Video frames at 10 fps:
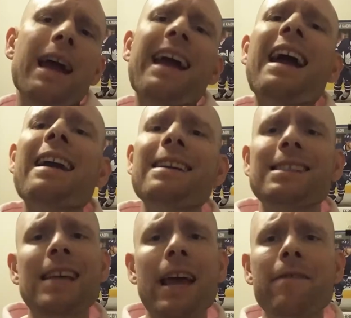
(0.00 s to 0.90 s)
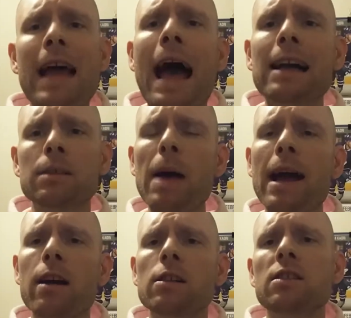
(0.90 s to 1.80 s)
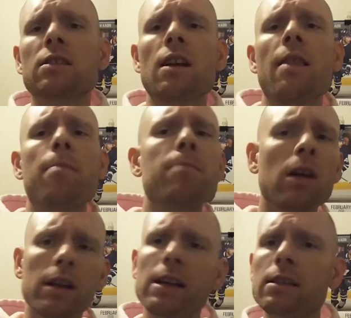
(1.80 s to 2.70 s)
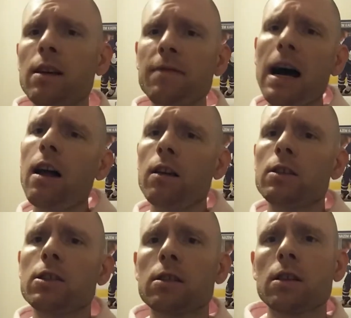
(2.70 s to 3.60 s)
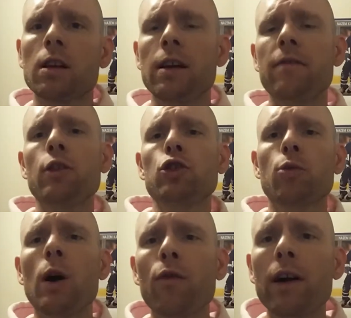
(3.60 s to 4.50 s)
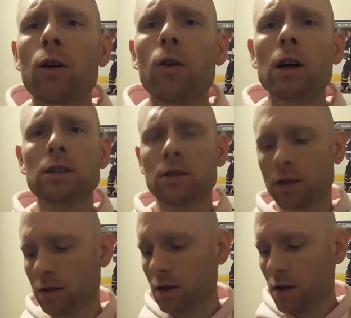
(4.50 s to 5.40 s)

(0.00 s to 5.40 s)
and it saved taxpayers millions of dollars in future welfare costs.